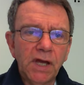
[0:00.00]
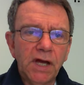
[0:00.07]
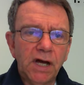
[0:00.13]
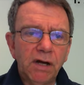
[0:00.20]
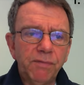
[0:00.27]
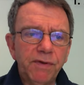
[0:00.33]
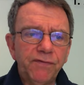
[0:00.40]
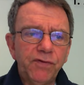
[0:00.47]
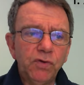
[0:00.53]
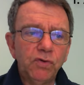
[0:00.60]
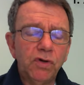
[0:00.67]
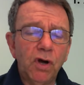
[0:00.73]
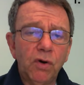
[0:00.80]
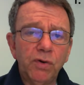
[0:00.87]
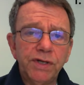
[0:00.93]
if you
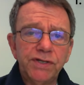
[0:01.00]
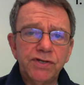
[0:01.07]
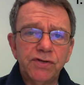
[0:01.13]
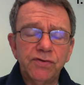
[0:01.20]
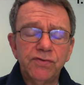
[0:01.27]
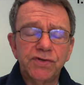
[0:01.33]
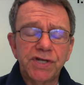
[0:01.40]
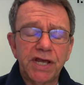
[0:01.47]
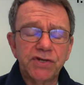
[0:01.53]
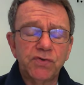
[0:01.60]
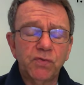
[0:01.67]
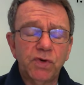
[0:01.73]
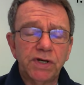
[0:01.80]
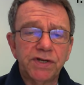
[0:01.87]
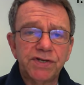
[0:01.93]
go into
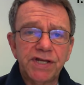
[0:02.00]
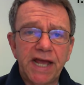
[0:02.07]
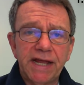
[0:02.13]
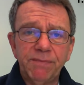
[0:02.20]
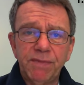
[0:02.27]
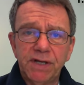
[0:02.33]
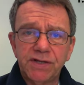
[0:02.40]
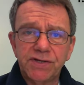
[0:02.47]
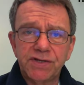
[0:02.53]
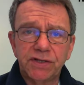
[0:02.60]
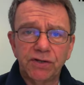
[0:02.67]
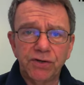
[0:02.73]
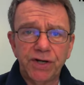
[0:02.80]
Session 1 assignments,